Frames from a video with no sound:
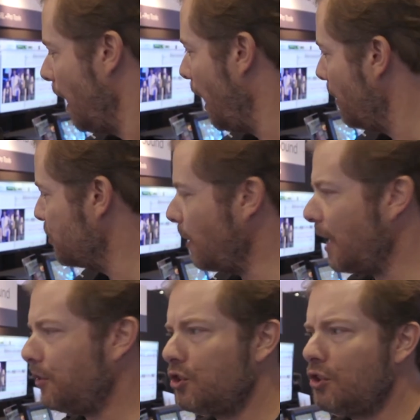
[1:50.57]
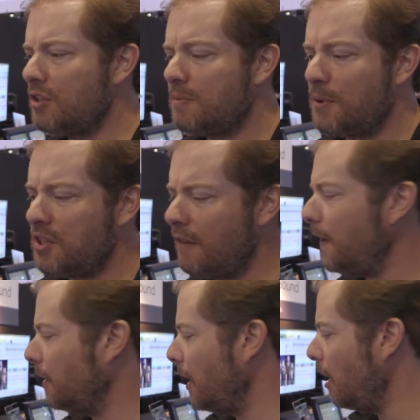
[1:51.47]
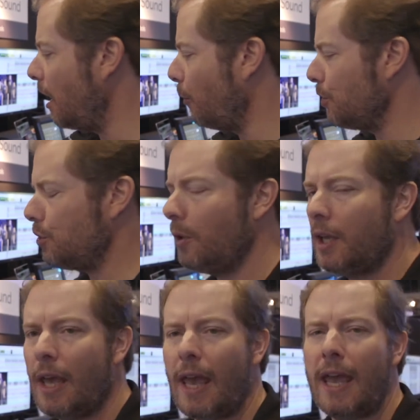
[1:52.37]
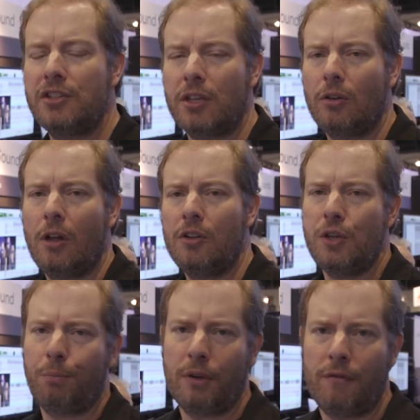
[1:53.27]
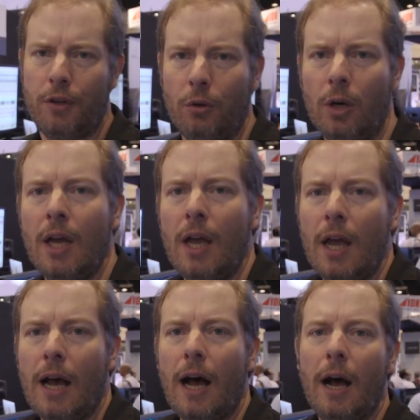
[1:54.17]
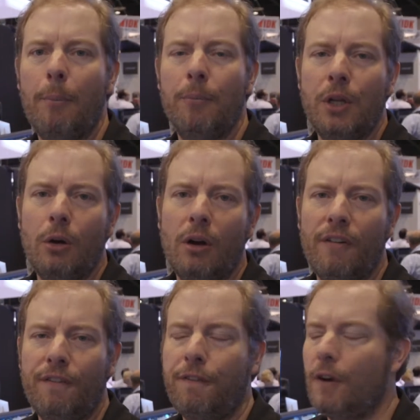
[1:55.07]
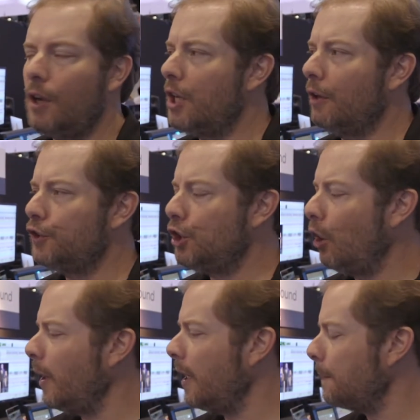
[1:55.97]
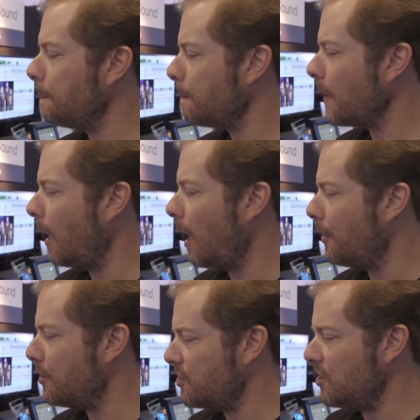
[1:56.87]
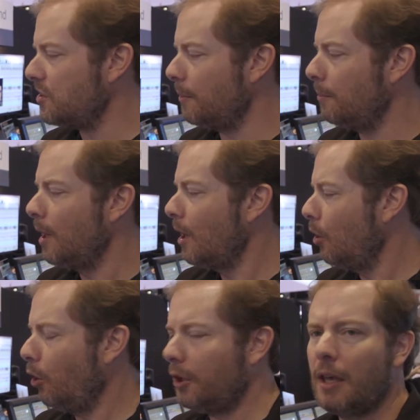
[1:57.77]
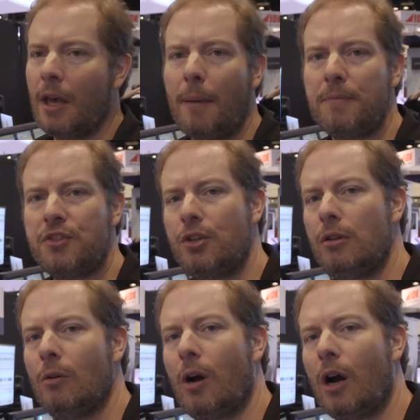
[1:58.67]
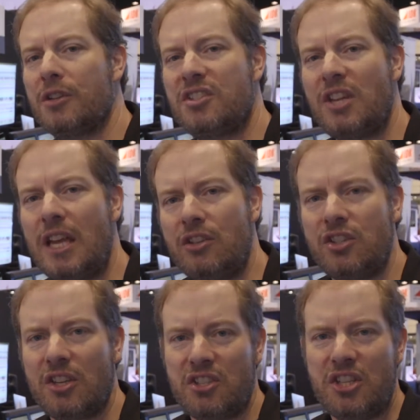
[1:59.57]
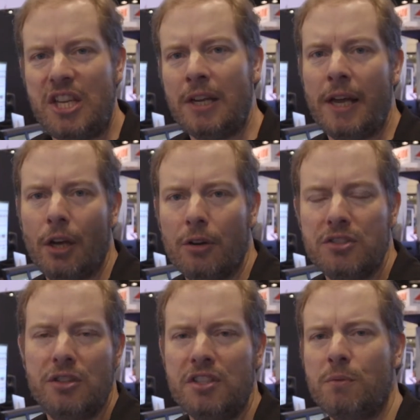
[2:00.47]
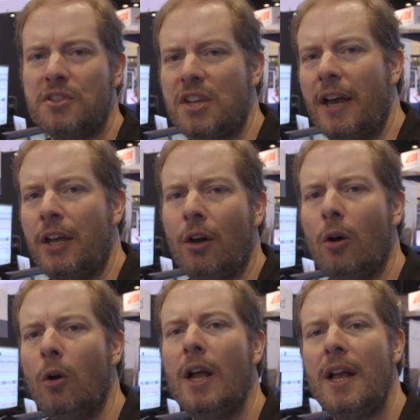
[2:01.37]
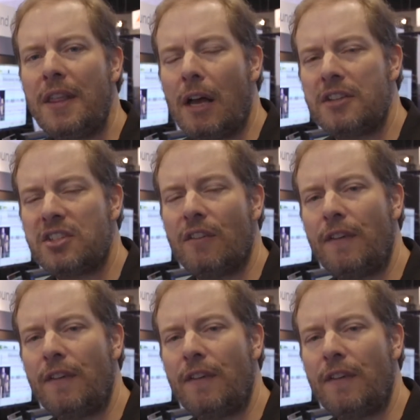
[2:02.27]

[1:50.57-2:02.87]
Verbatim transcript: Uh, so at the show specifically, uh, we're doing a technology preview, um, you know, of, you know, showing uh, the system hooking up to our Stage sixteen I O. So this was I O that's